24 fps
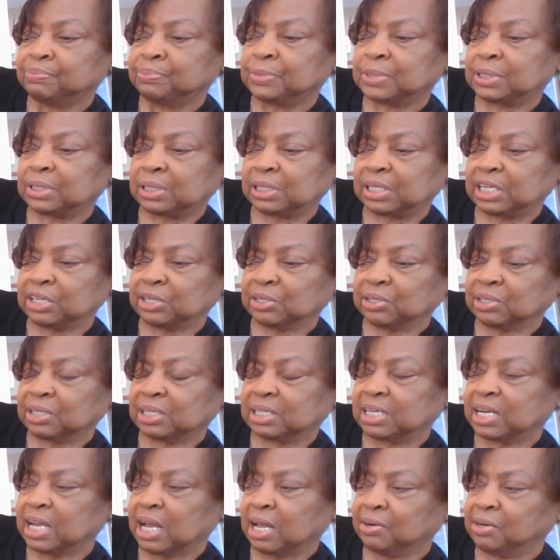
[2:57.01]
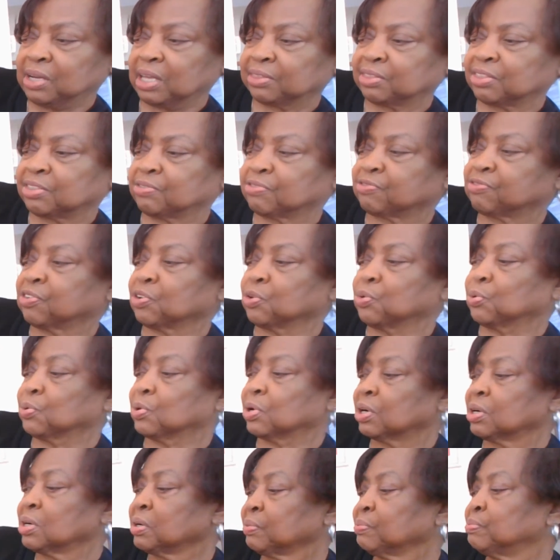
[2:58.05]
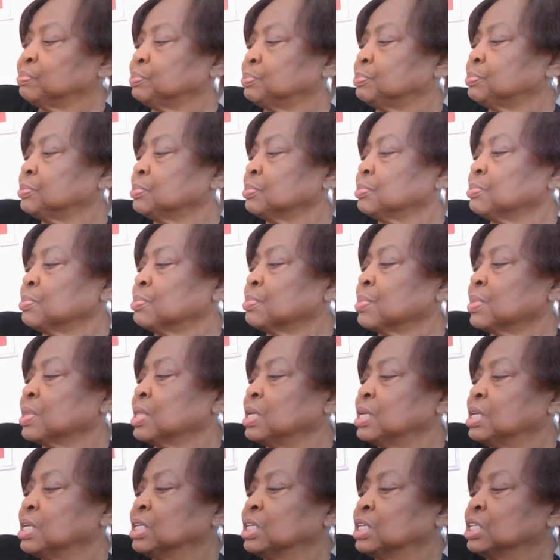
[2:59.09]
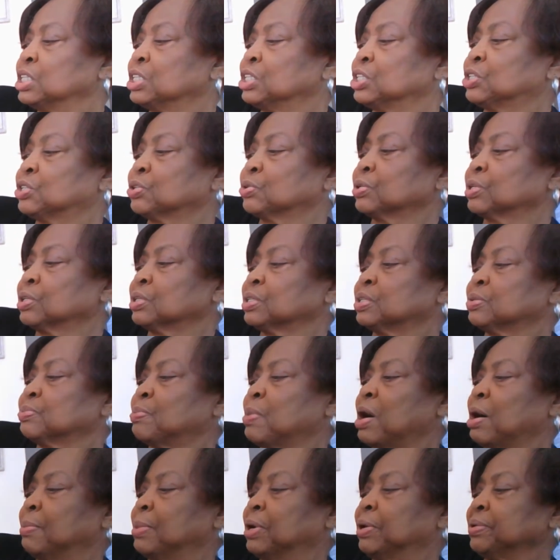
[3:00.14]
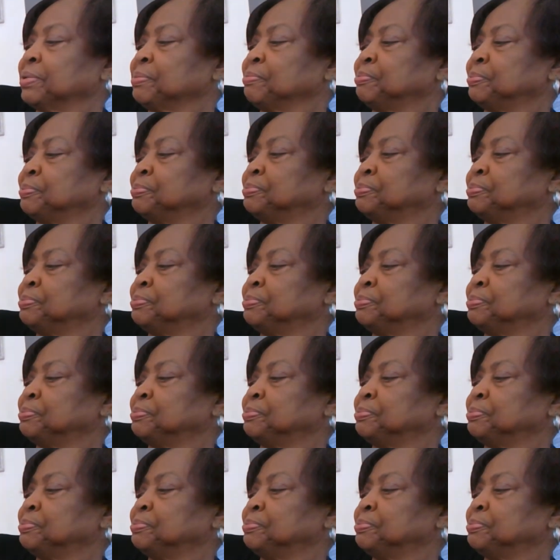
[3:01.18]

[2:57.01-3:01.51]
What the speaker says: stares down at the floor. Zura's mama